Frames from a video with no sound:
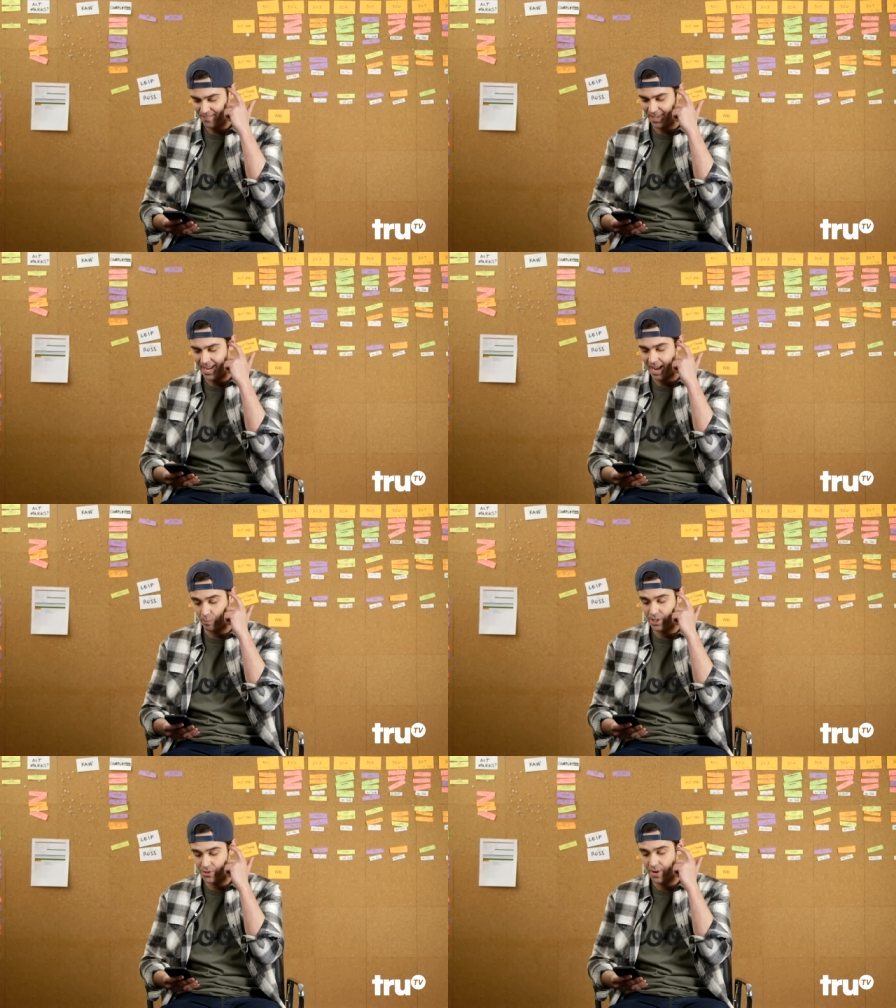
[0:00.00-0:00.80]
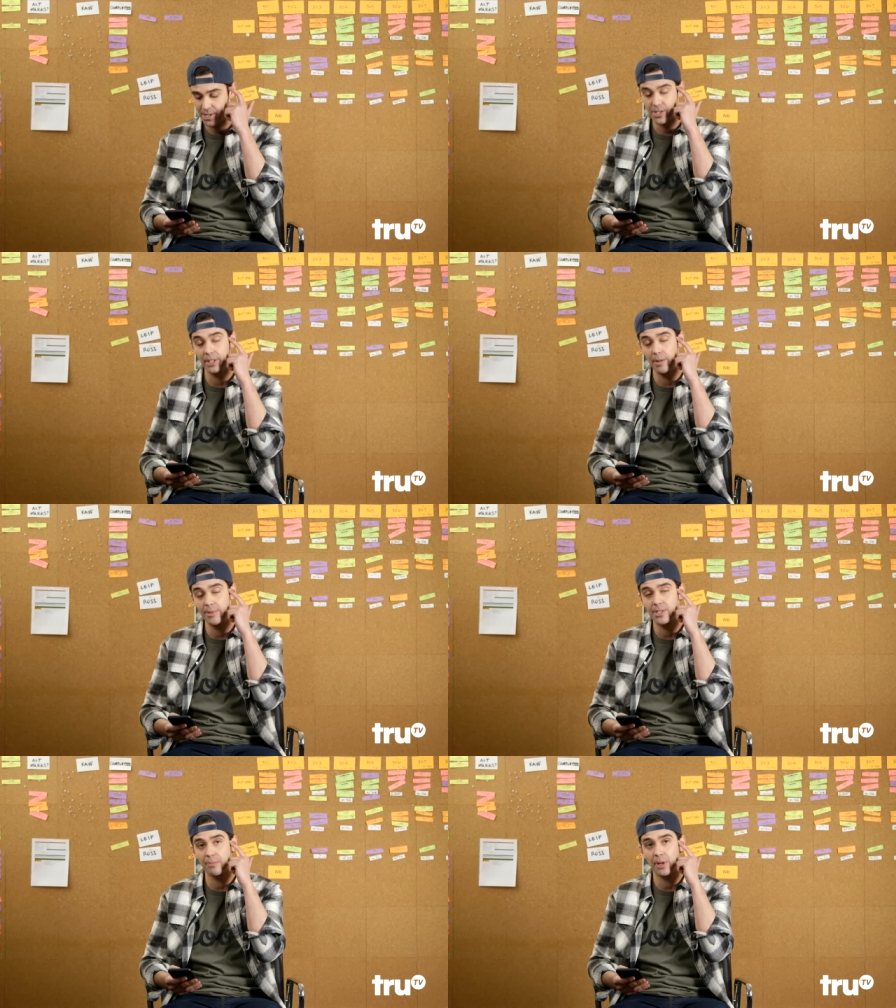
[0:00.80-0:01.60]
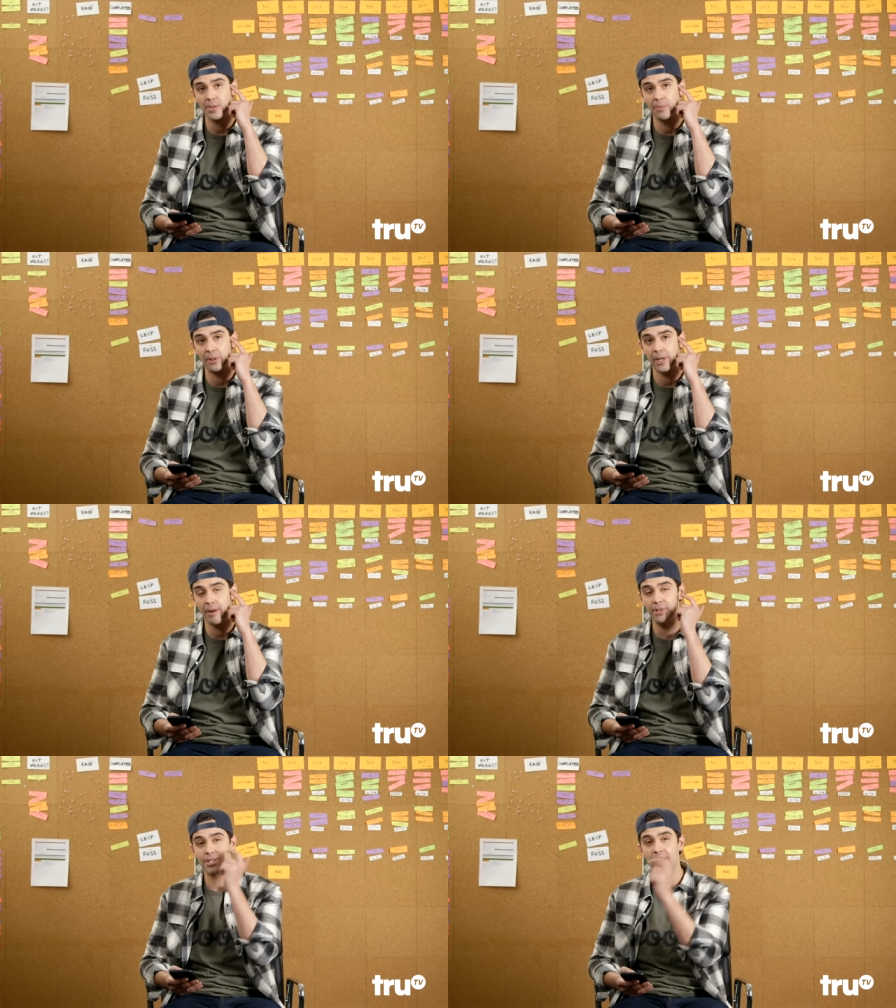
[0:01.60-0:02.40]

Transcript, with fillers: But yeah, we stretch the limits of plausibility every